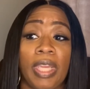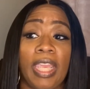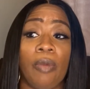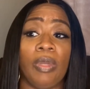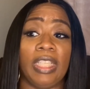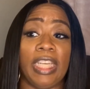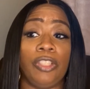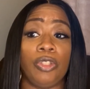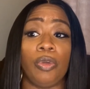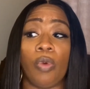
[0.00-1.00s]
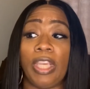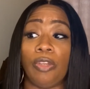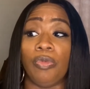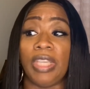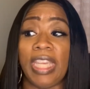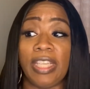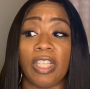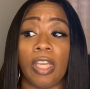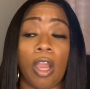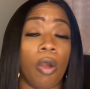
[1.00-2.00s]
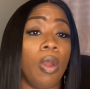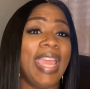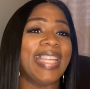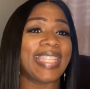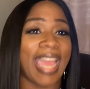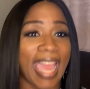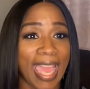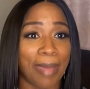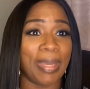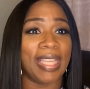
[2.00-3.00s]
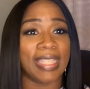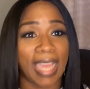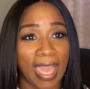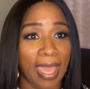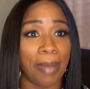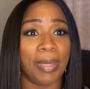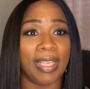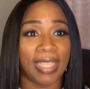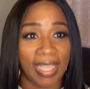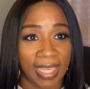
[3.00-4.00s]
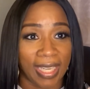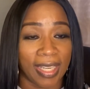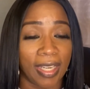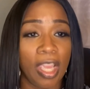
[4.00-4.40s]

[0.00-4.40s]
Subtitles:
it will lead you to where you need to go time and time again.